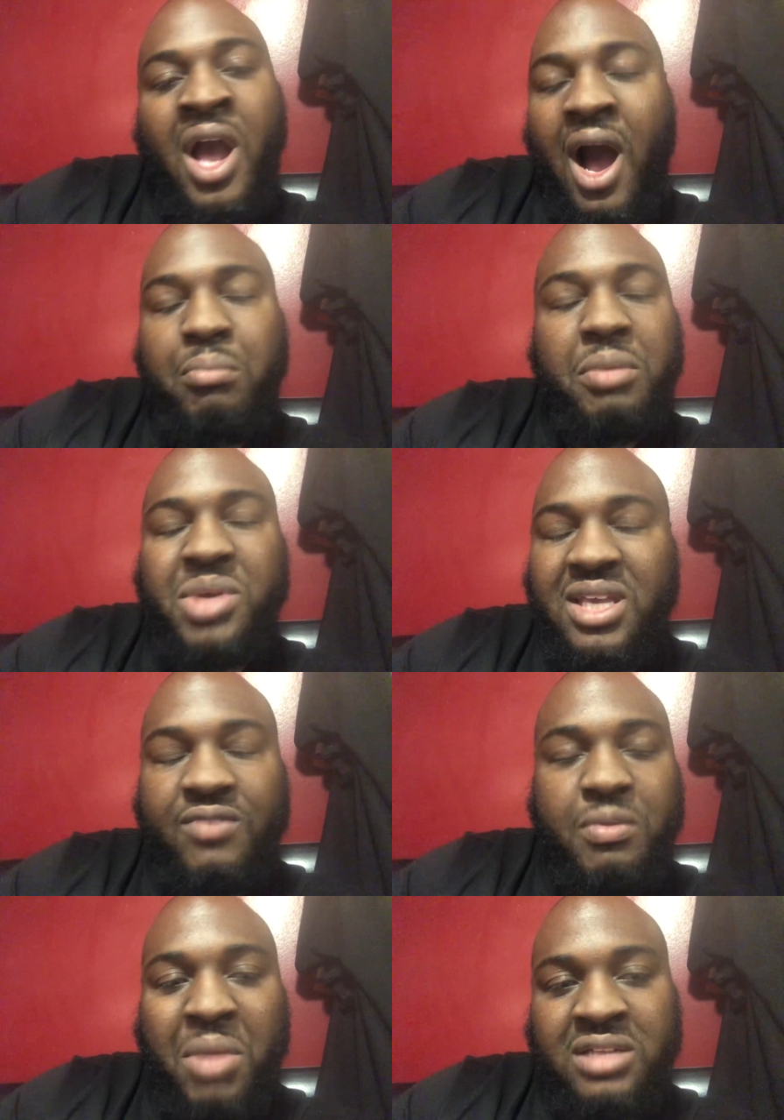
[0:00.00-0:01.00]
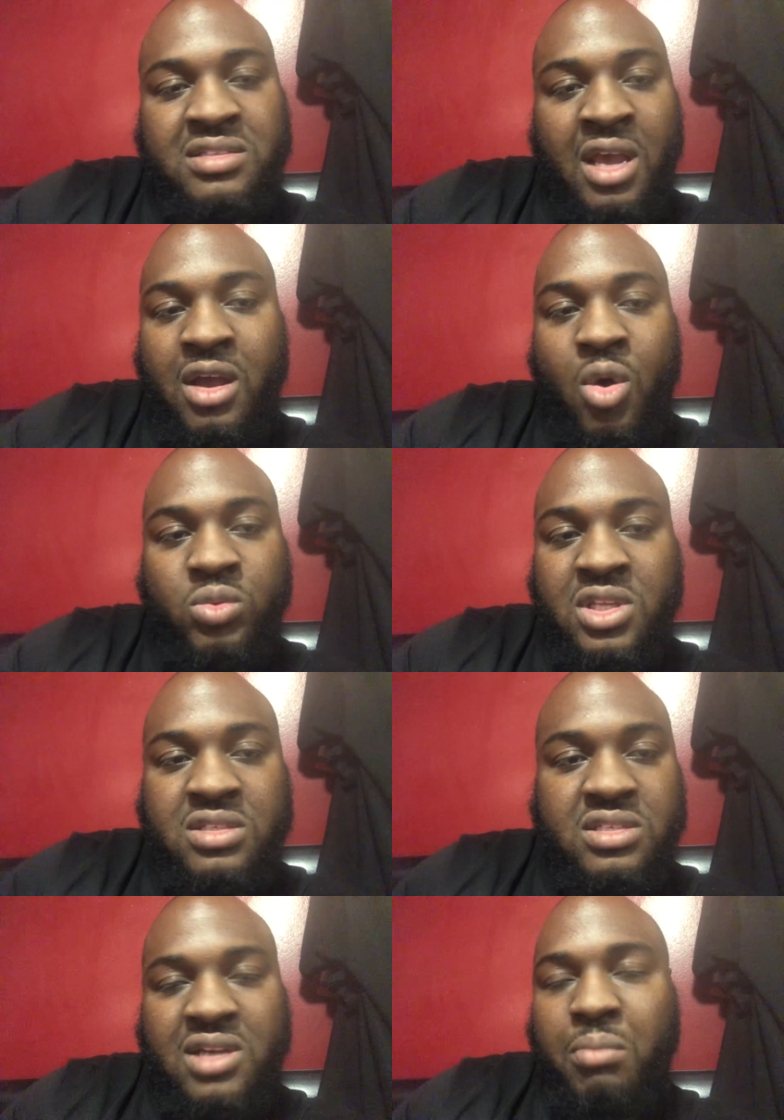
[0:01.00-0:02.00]
I'm gonna be giving my take on
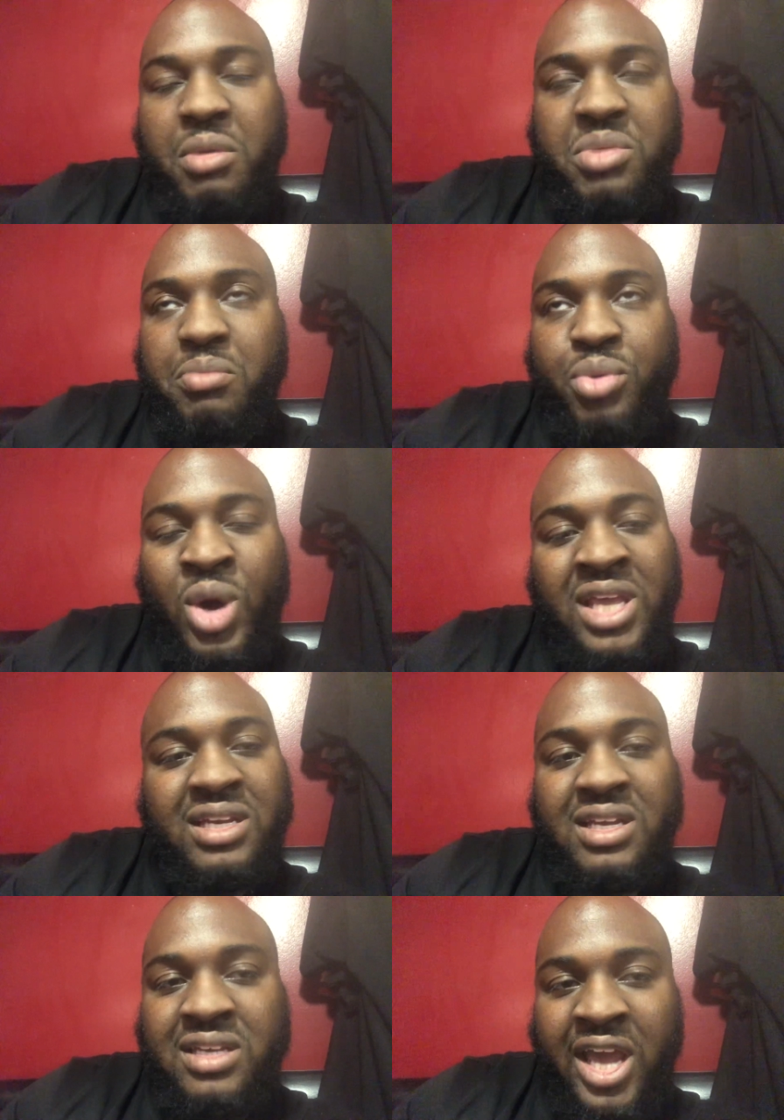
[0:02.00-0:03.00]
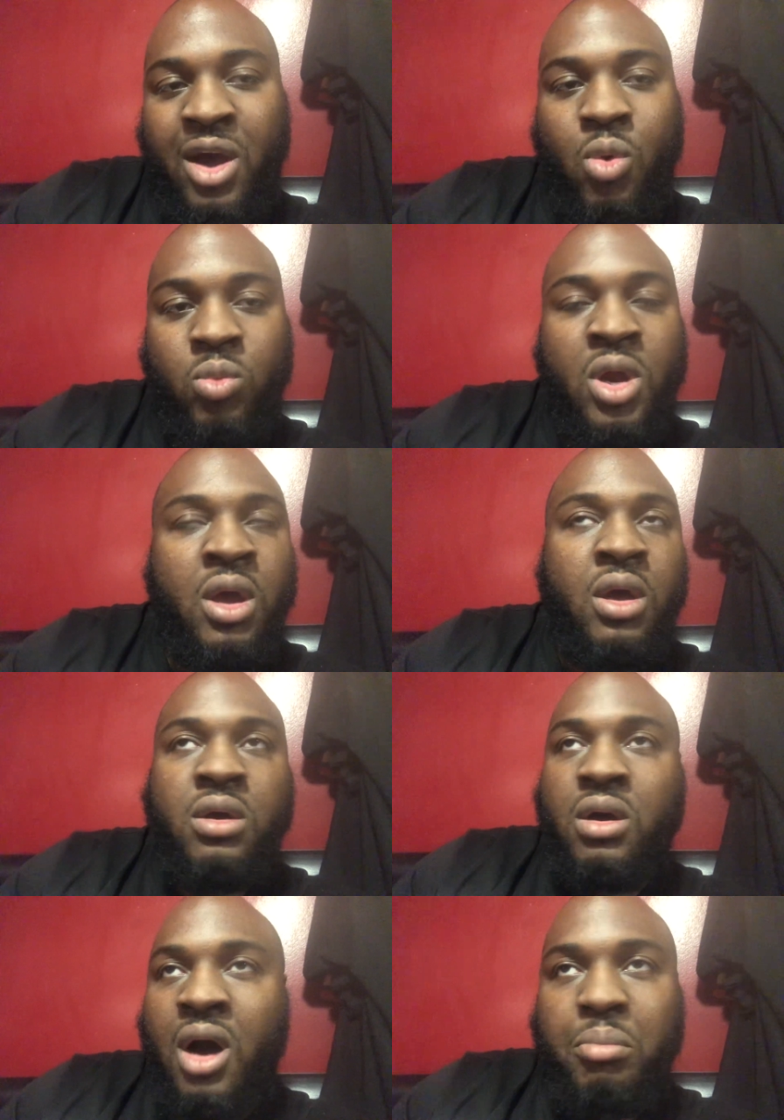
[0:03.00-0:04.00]
this, and I'm gonna be breaking it down
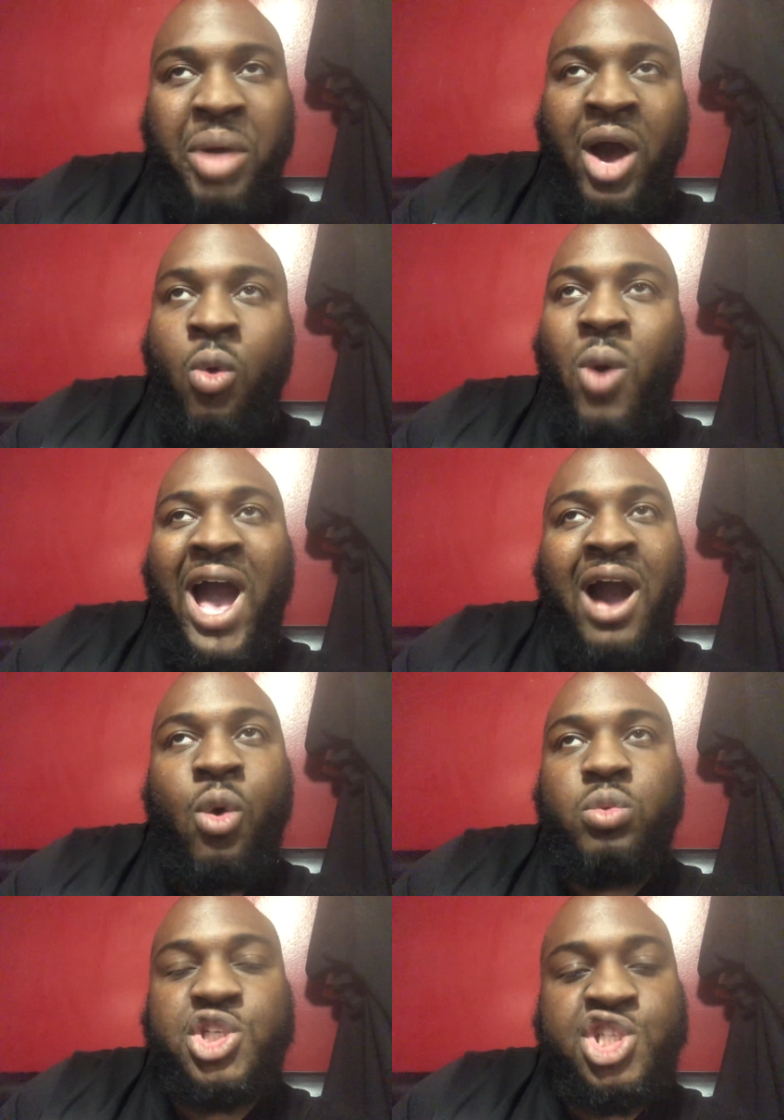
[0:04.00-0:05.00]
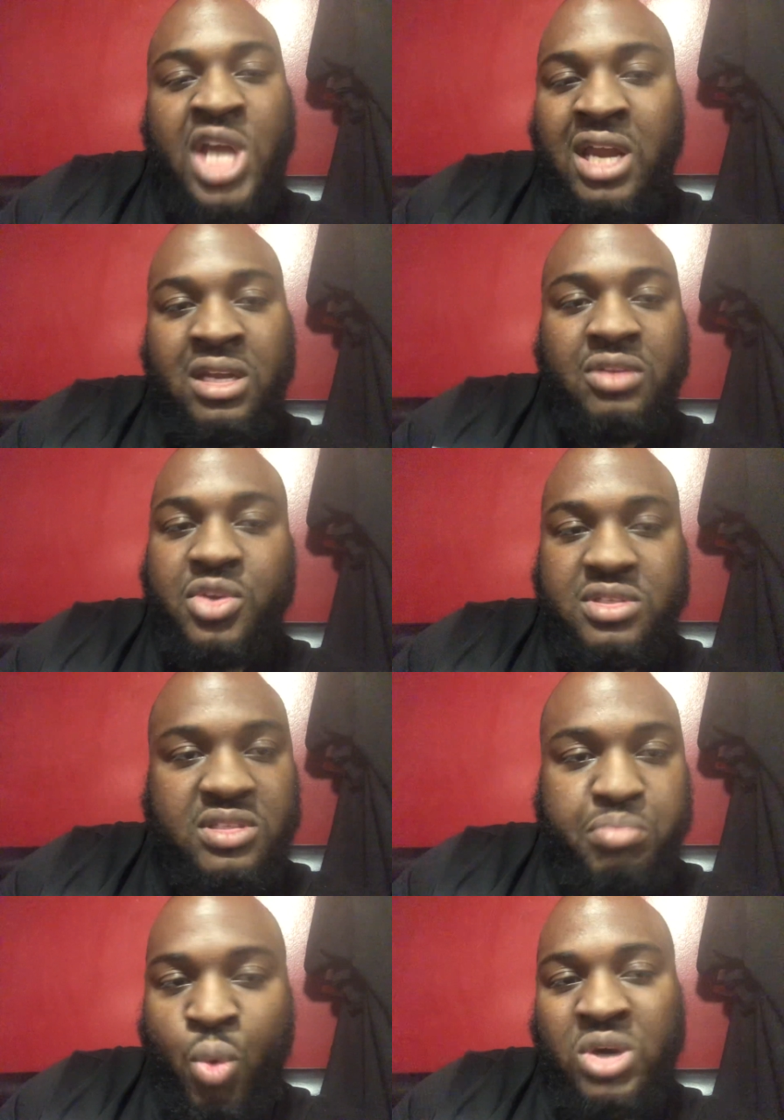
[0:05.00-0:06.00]
about how shady the
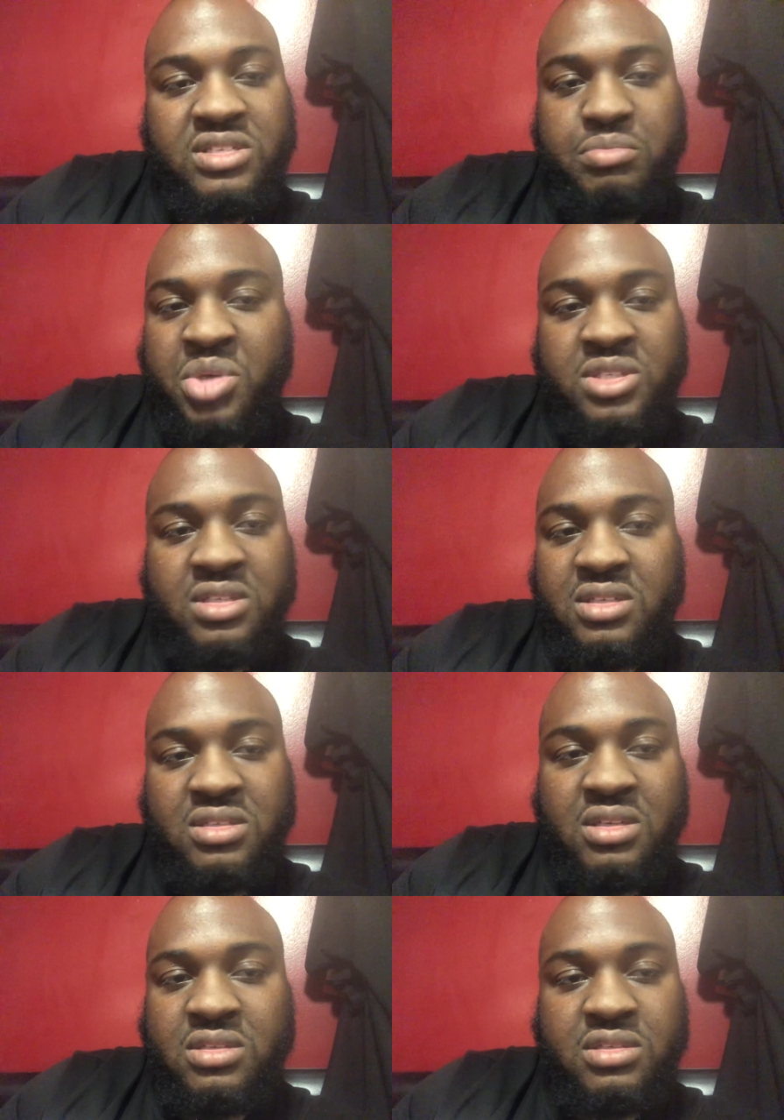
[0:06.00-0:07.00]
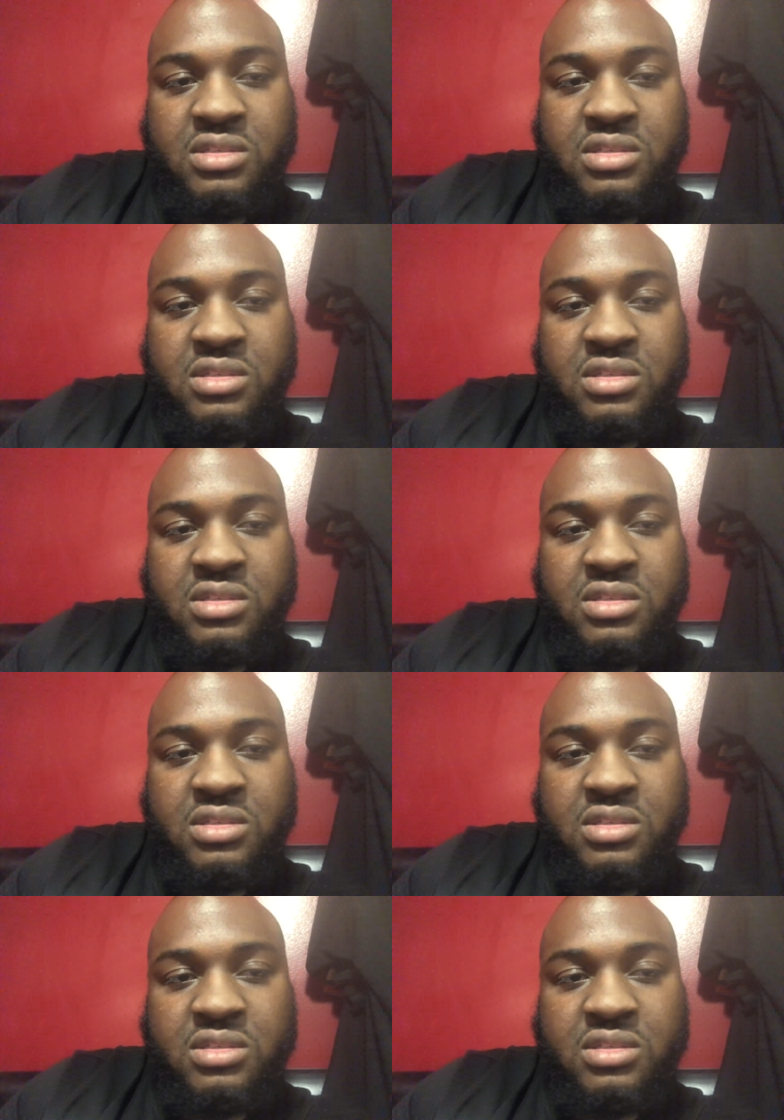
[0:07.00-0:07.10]
sports business is